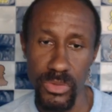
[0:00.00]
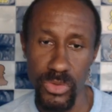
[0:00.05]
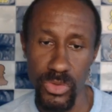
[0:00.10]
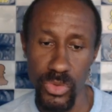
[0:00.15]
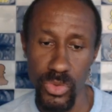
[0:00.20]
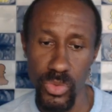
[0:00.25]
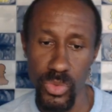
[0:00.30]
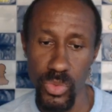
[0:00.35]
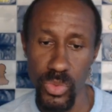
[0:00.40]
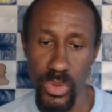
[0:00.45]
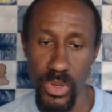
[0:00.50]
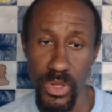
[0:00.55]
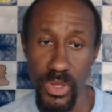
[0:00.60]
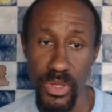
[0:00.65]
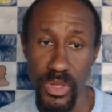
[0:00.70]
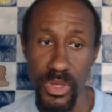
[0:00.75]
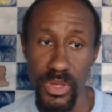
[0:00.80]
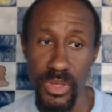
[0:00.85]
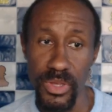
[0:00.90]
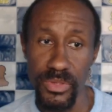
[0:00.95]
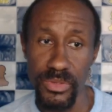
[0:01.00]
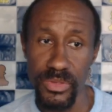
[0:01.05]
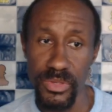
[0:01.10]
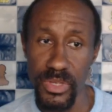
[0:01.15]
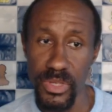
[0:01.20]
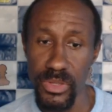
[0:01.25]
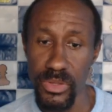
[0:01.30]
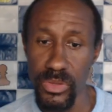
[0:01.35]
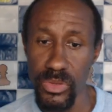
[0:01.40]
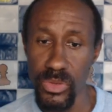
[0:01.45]
to
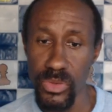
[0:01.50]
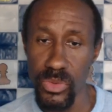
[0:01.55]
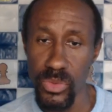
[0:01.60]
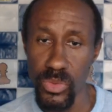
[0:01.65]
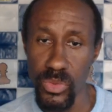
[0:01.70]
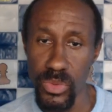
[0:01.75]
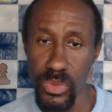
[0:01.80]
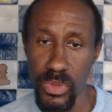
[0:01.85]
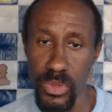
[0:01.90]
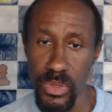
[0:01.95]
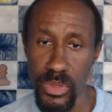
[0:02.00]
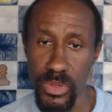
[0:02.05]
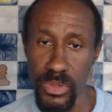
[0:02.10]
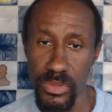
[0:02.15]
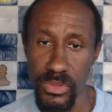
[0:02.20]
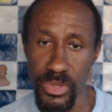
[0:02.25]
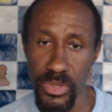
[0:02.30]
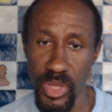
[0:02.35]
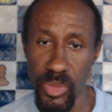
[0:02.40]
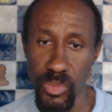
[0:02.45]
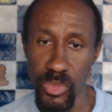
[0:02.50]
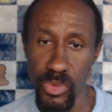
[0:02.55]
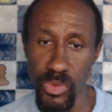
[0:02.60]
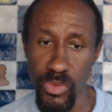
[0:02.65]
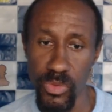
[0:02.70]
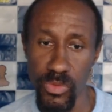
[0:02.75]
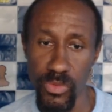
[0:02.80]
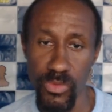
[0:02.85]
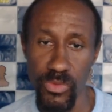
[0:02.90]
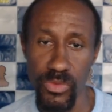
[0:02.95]
c2, same
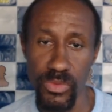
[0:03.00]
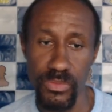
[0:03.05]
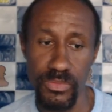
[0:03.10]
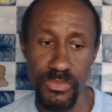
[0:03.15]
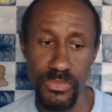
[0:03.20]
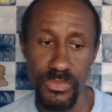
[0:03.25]
move.